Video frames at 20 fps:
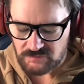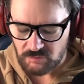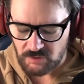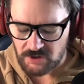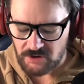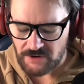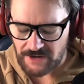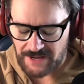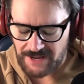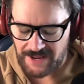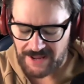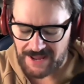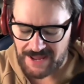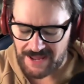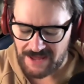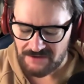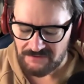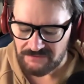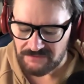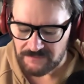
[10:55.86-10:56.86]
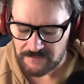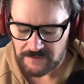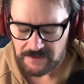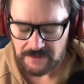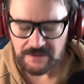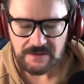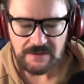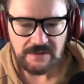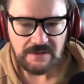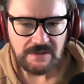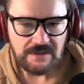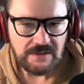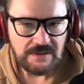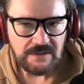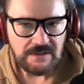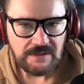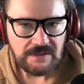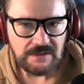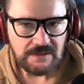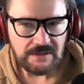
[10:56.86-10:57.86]
We're going to have
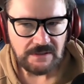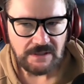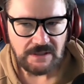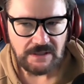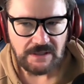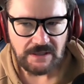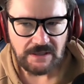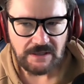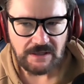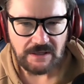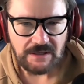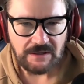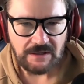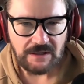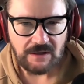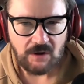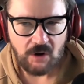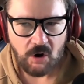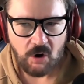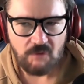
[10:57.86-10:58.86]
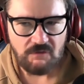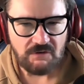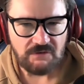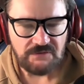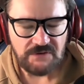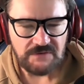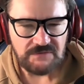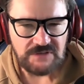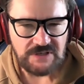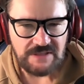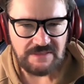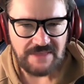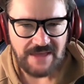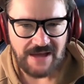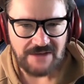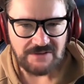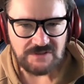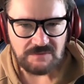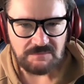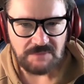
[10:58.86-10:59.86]
over
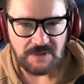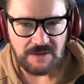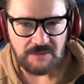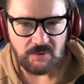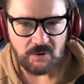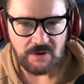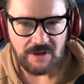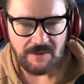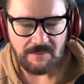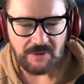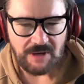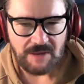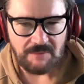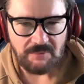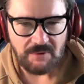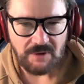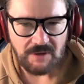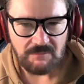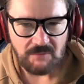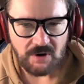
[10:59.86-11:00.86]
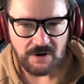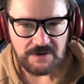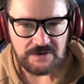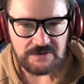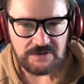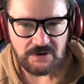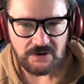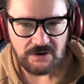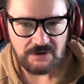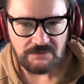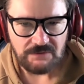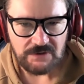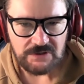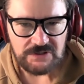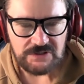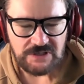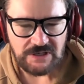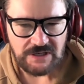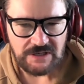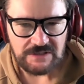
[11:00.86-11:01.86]
15,000 people coming up on March 3rd for
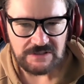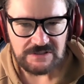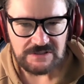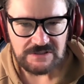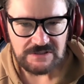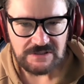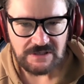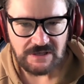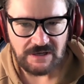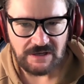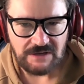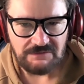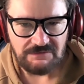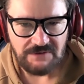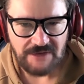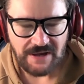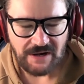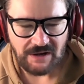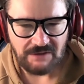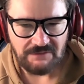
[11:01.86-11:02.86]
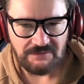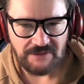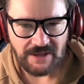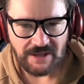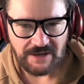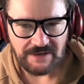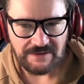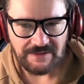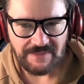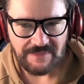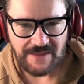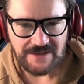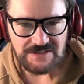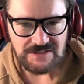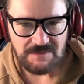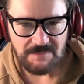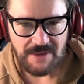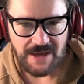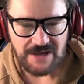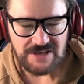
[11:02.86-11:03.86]
Sting's final event, and that's
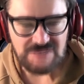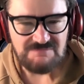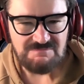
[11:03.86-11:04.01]
about as